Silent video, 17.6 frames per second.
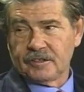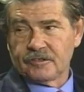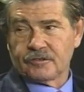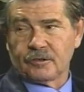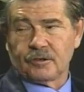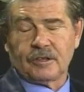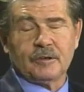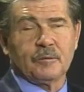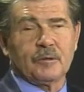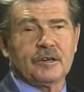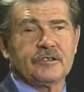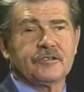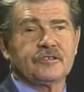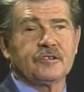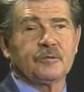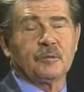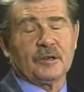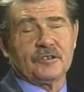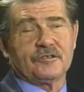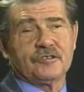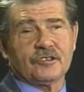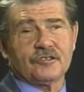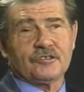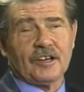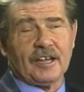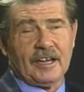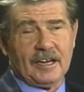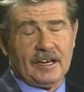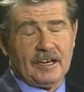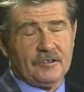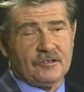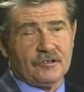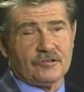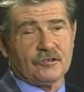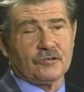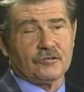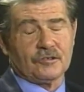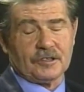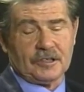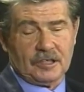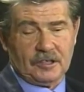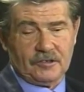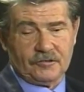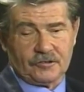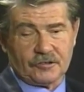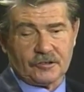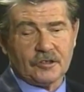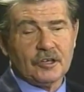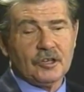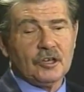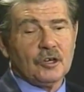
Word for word: So, and when it's, when it's just age, it's usually easier.